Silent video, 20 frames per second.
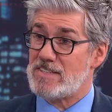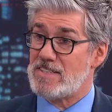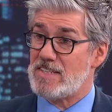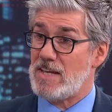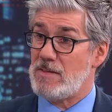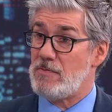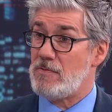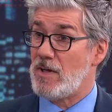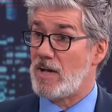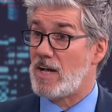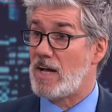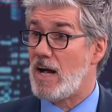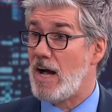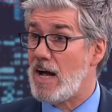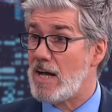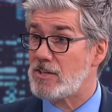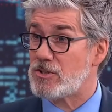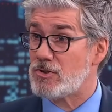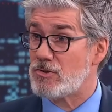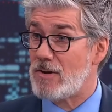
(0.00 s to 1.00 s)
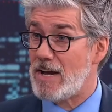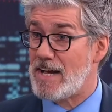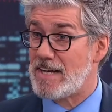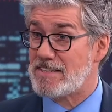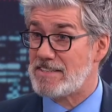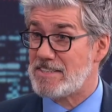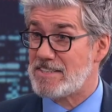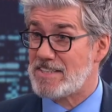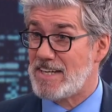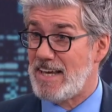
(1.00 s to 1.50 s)
said the
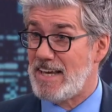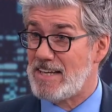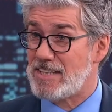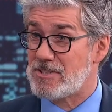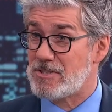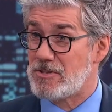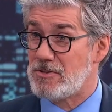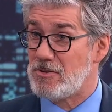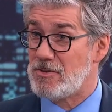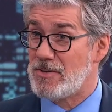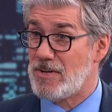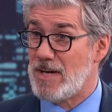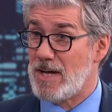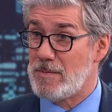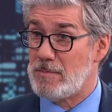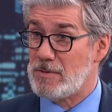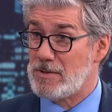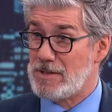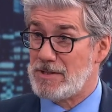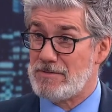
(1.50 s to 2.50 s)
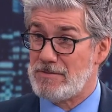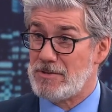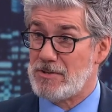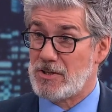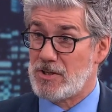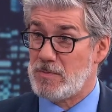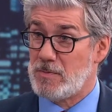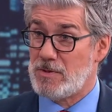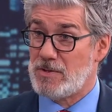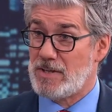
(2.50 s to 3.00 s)
contract is canceled, I believe, in
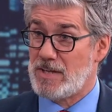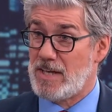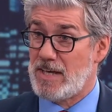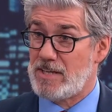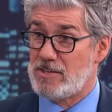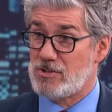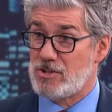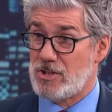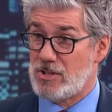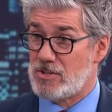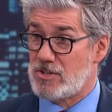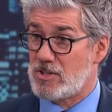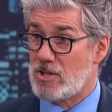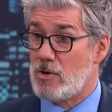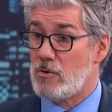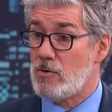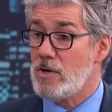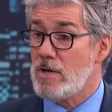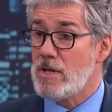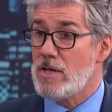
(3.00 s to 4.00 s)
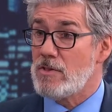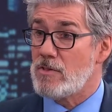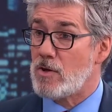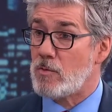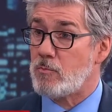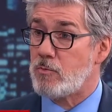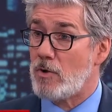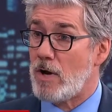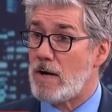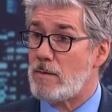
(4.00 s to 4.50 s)
the communication. So
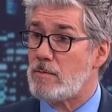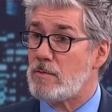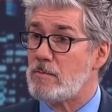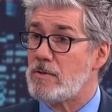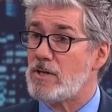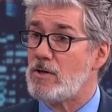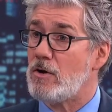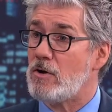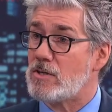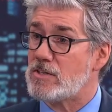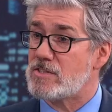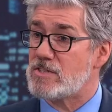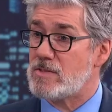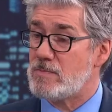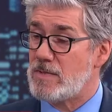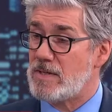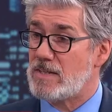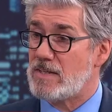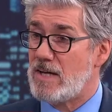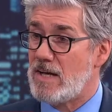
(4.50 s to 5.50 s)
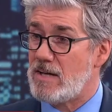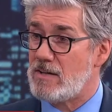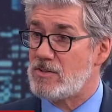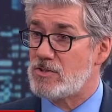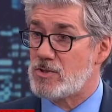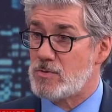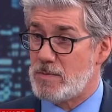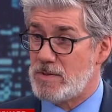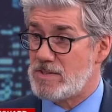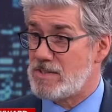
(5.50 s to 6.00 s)
there probably are some
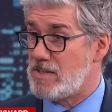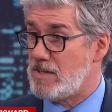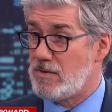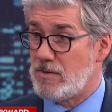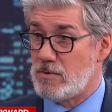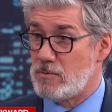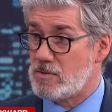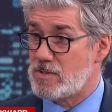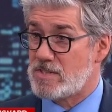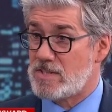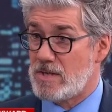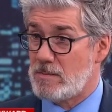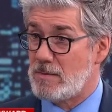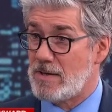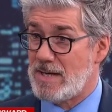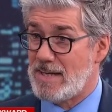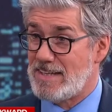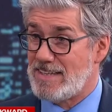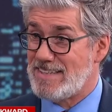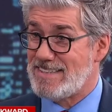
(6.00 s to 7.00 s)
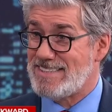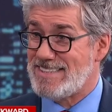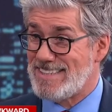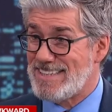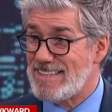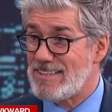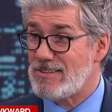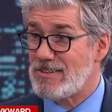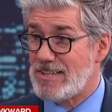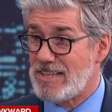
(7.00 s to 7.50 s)
acknowledgments that there was some kind of
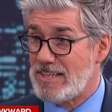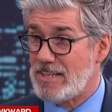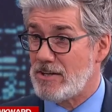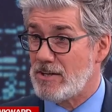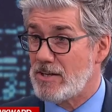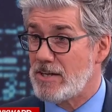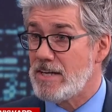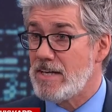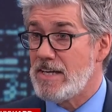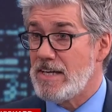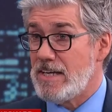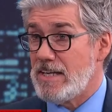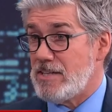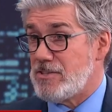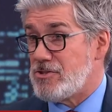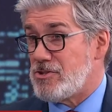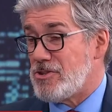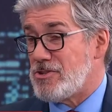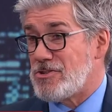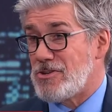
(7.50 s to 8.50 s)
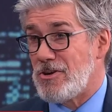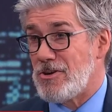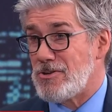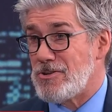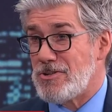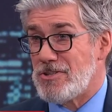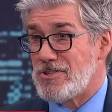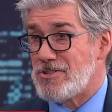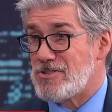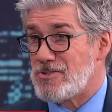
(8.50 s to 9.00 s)
deal here. It's just
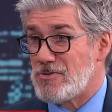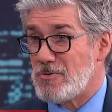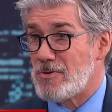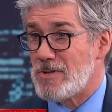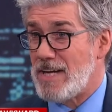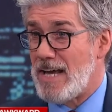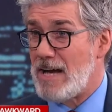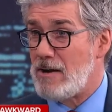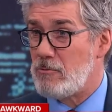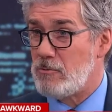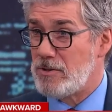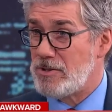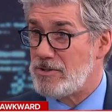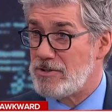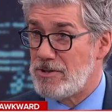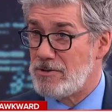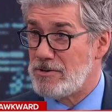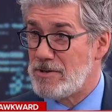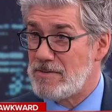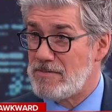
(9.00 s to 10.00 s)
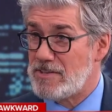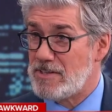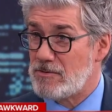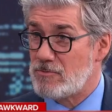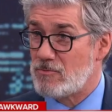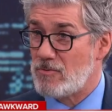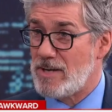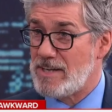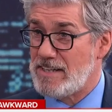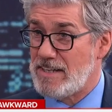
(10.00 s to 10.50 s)
harder to sort out when you don't have it
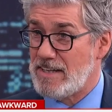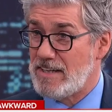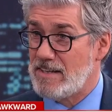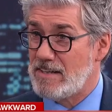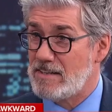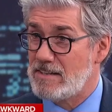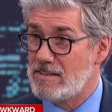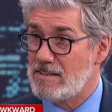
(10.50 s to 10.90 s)
in writing.